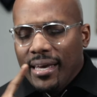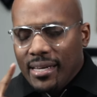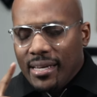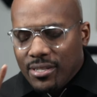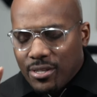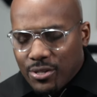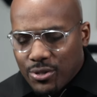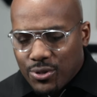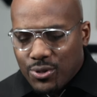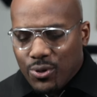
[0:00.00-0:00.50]

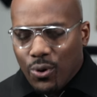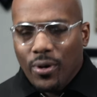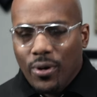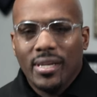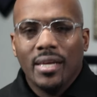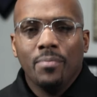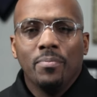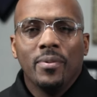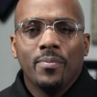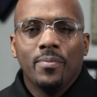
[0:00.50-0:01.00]
and destroy.
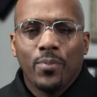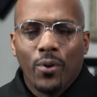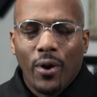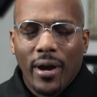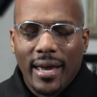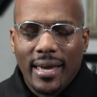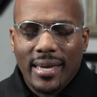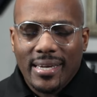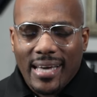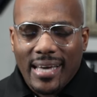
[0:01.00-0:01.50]
Let me
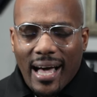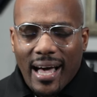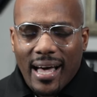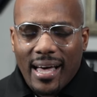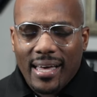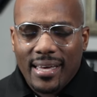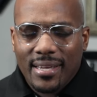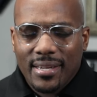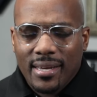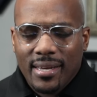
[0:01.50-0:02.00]
pray.
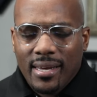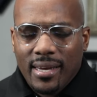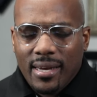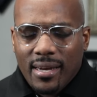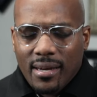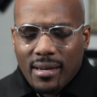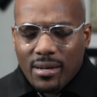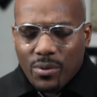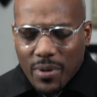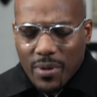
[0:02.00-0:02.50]
God,
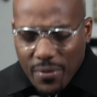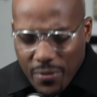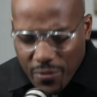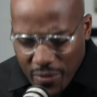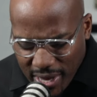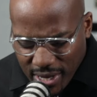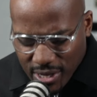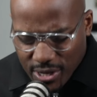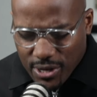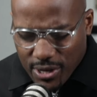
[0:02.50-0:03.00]
we
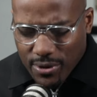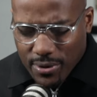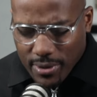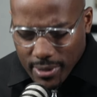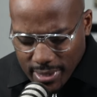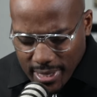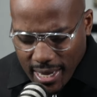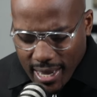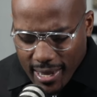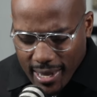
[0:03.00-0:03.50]
thank you
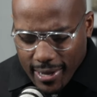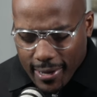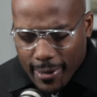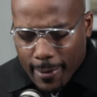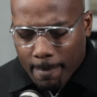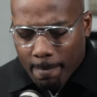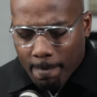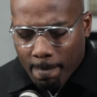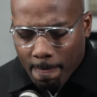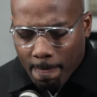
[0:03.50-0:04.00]

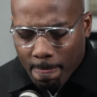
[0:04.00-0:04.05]
today